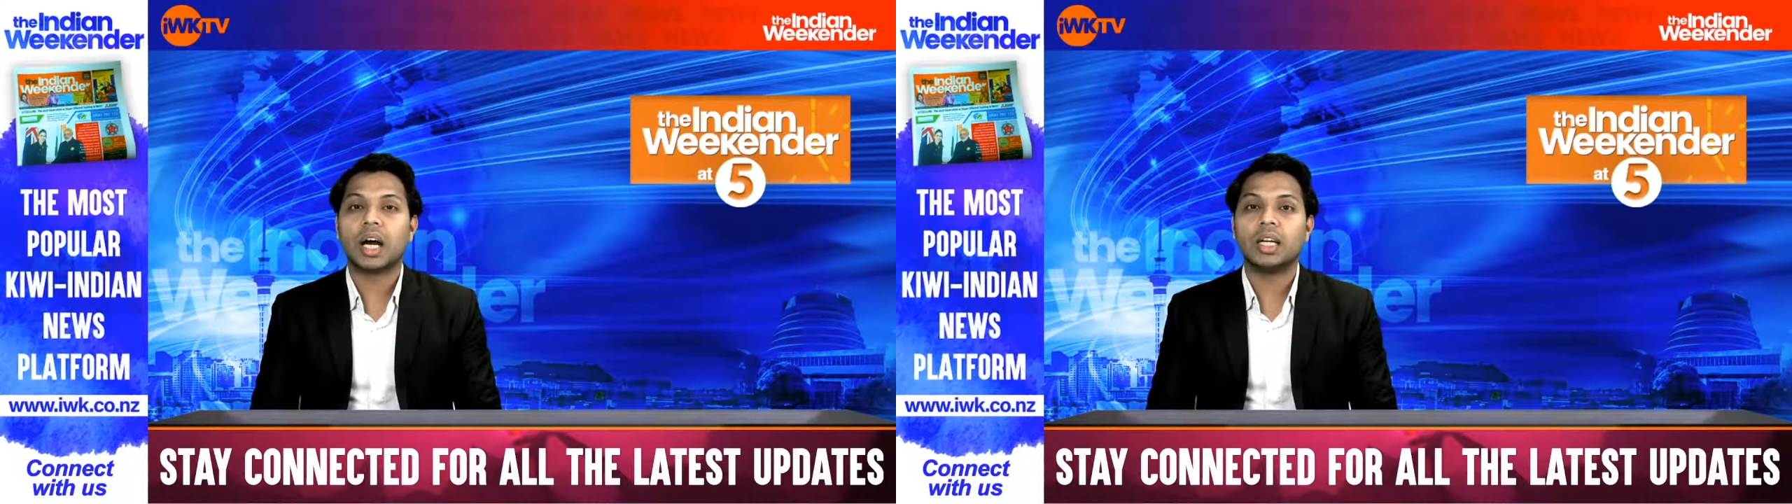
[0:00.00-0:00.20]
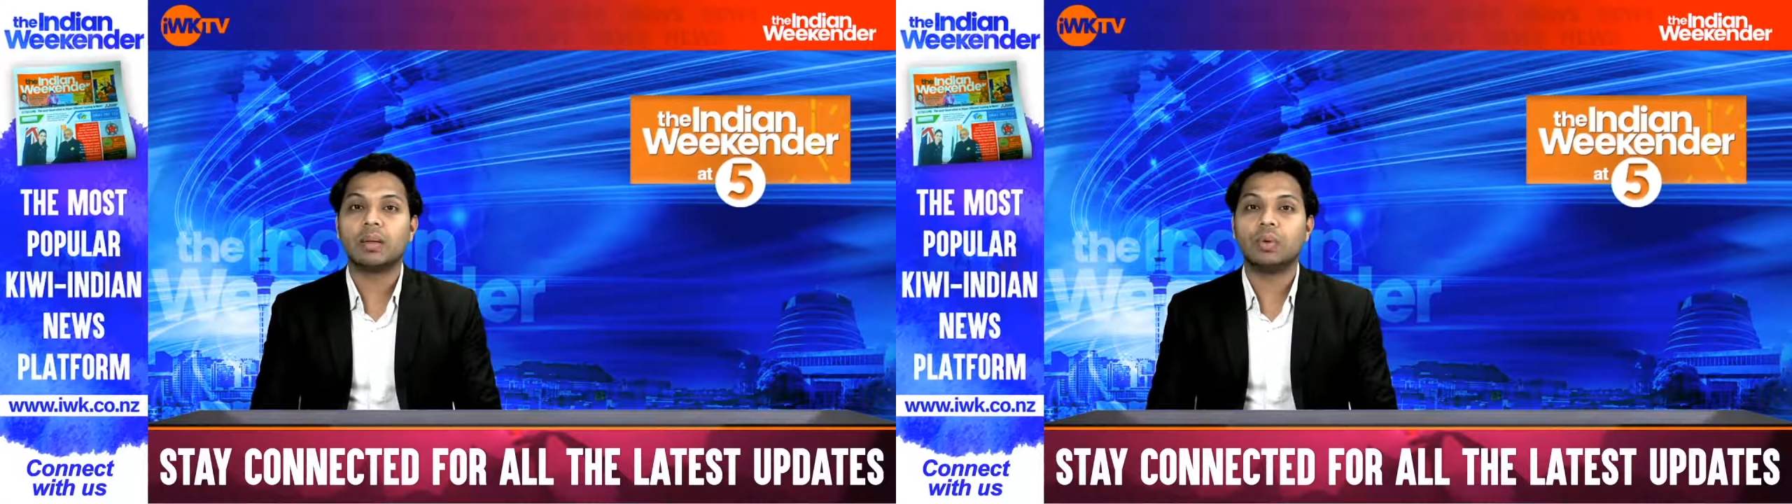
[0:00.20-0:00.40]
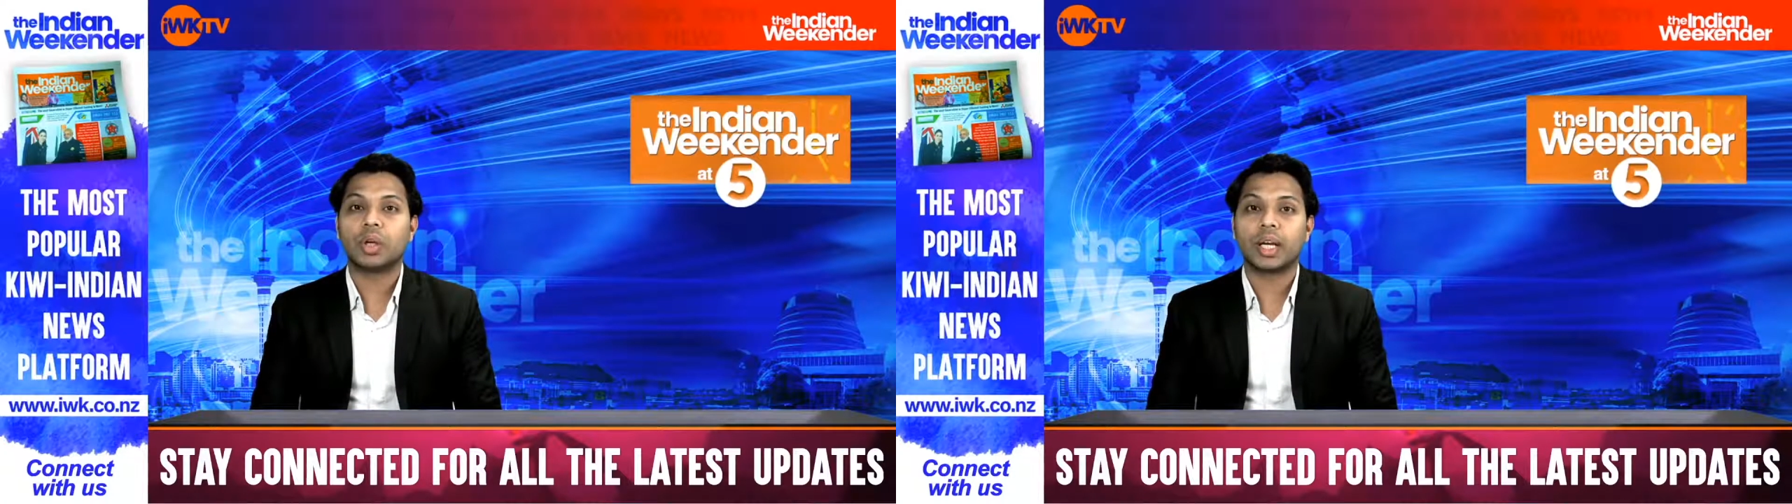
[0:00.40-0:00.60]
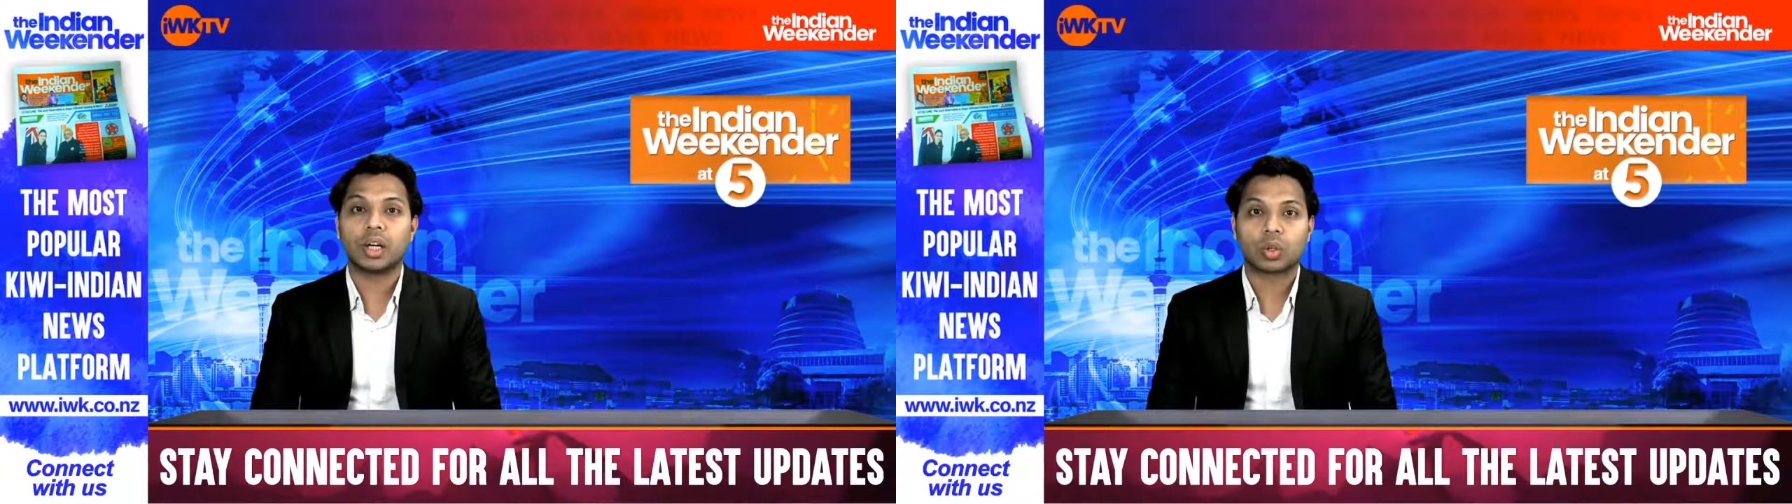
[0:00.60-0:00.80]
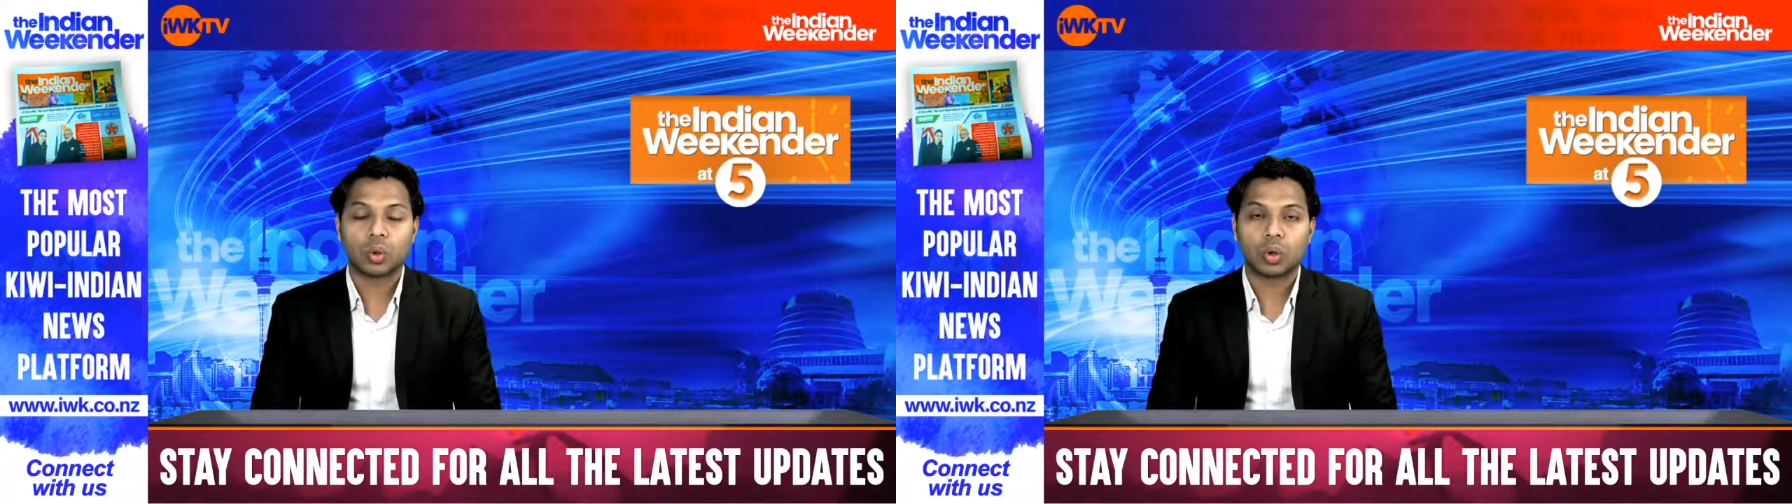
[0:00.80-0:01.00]

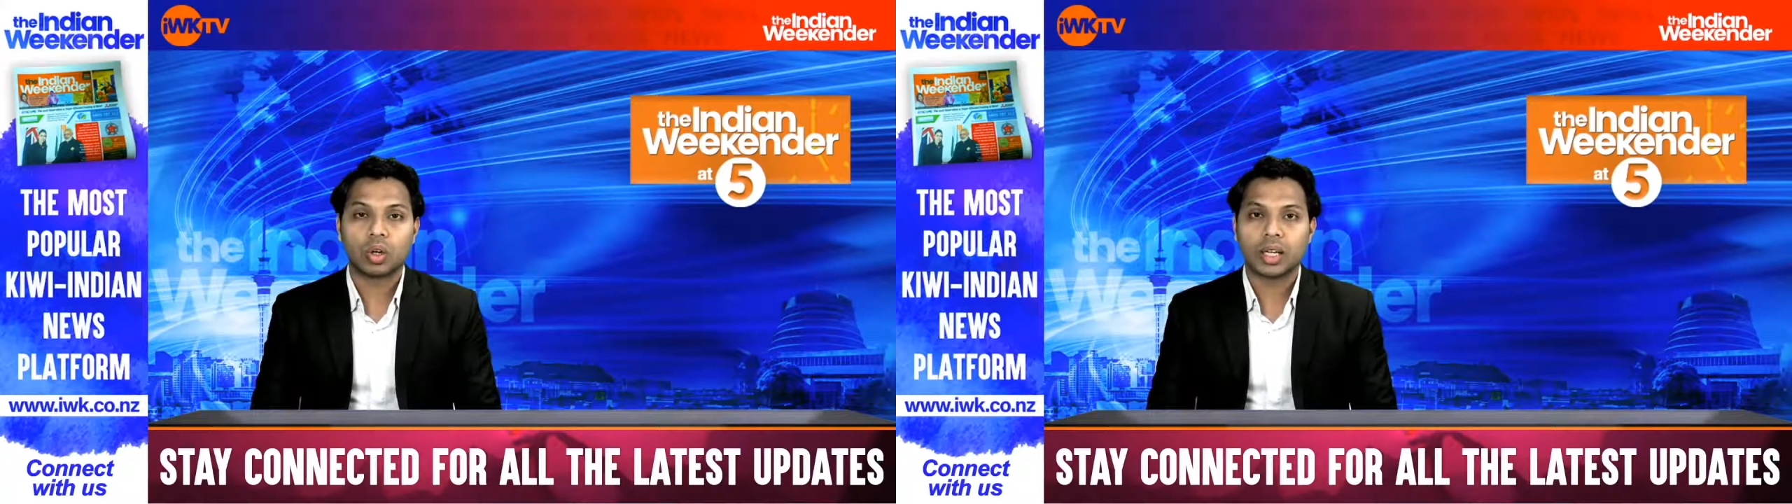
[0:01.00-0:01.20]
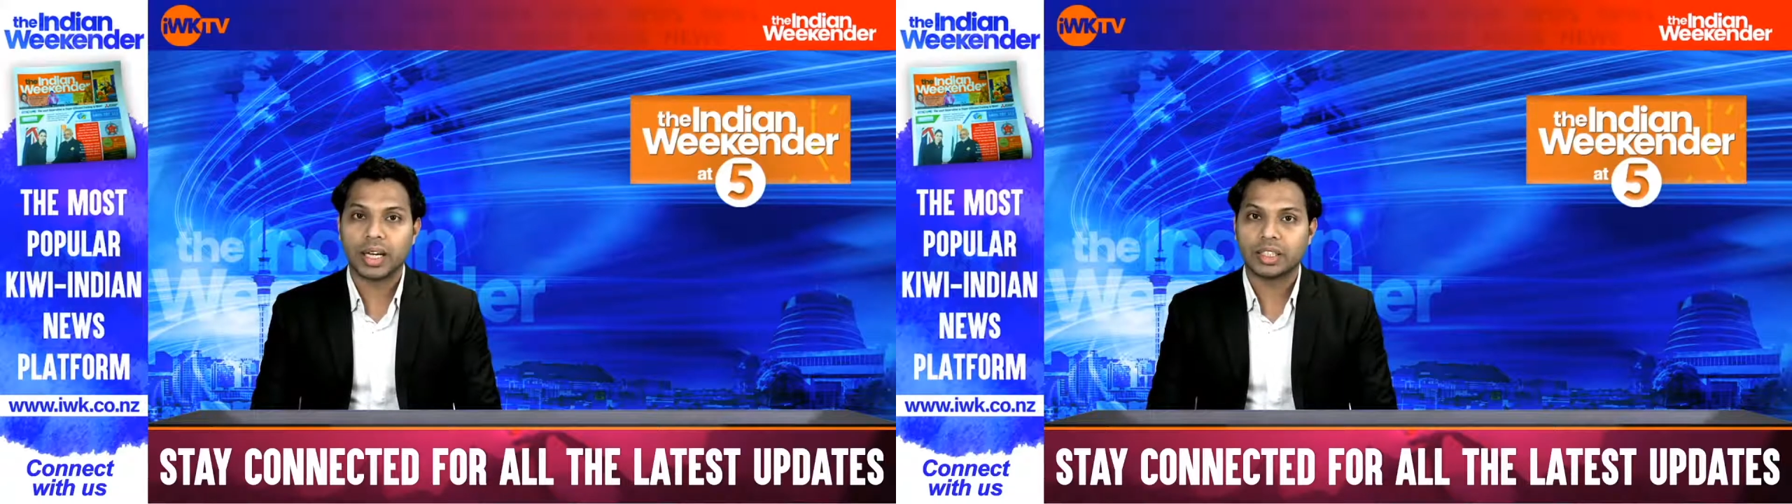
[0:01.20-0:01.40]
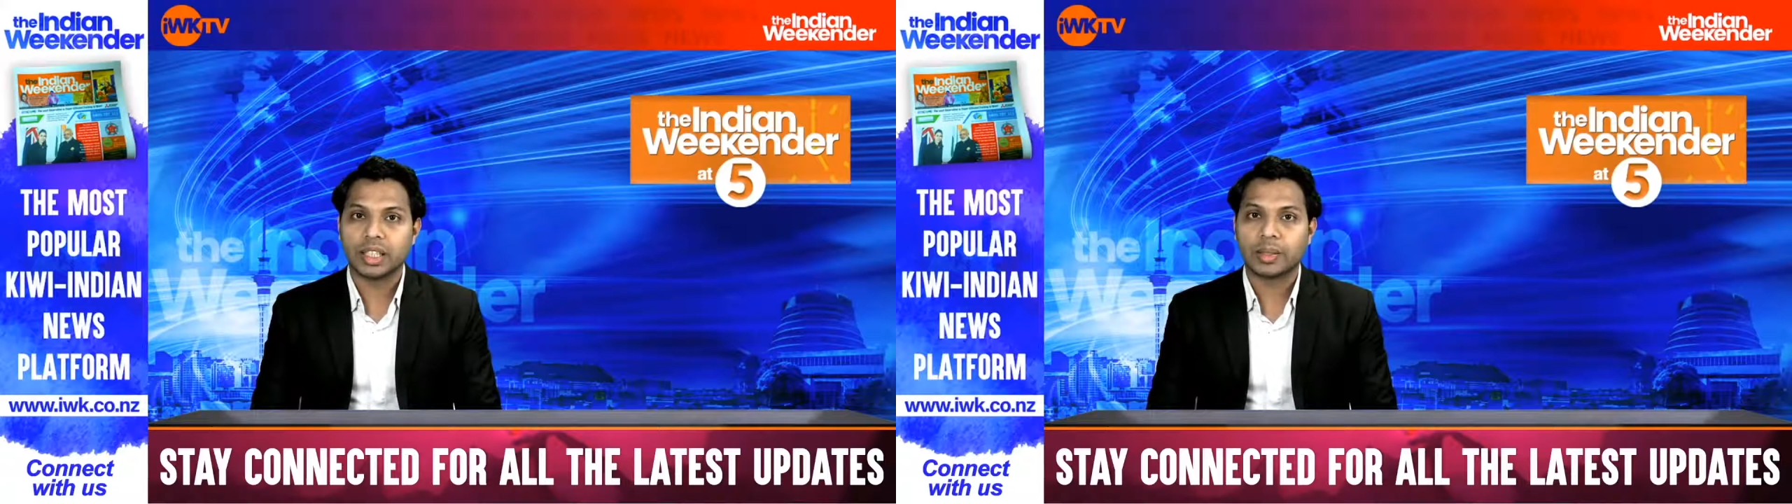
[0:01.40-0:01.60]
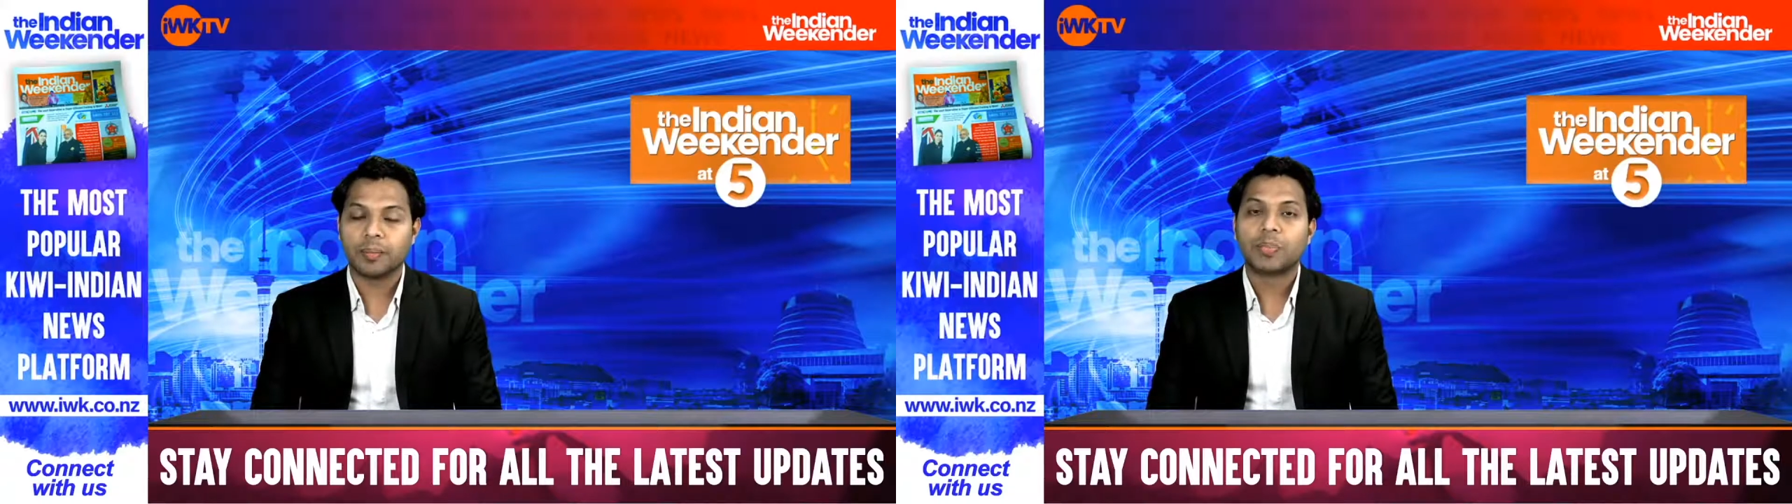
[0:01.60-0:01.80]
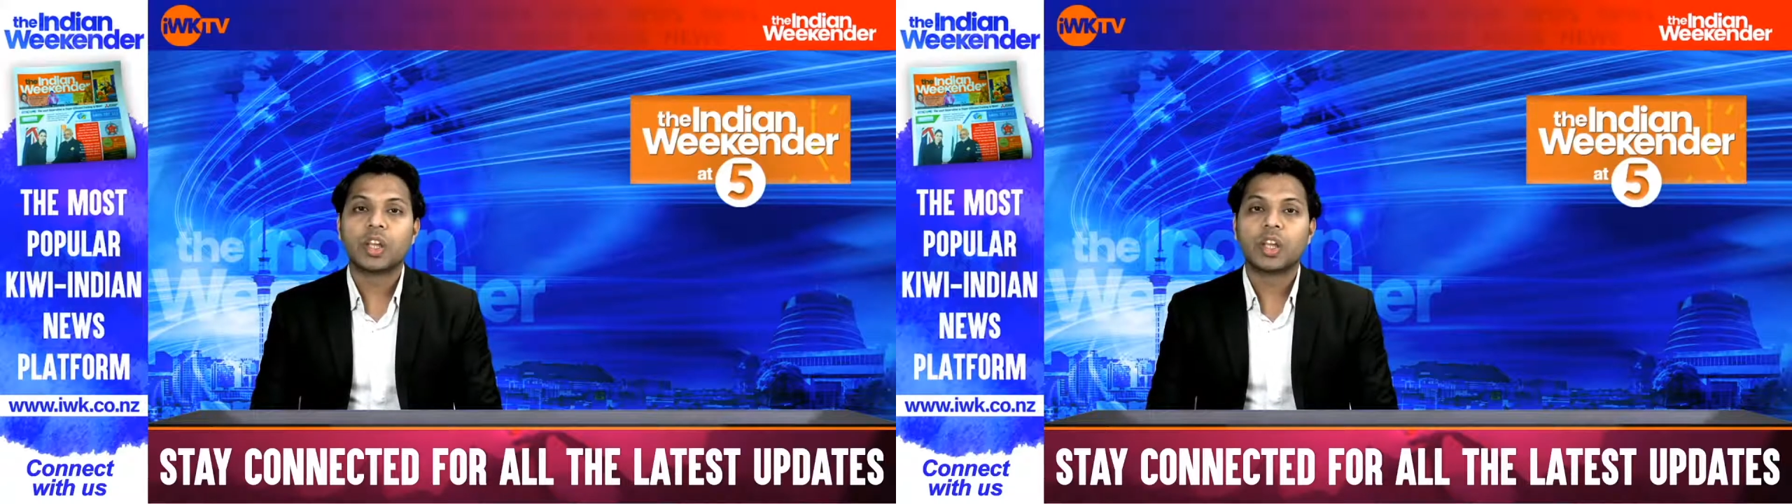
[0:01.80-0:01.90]
iwk.co.nz.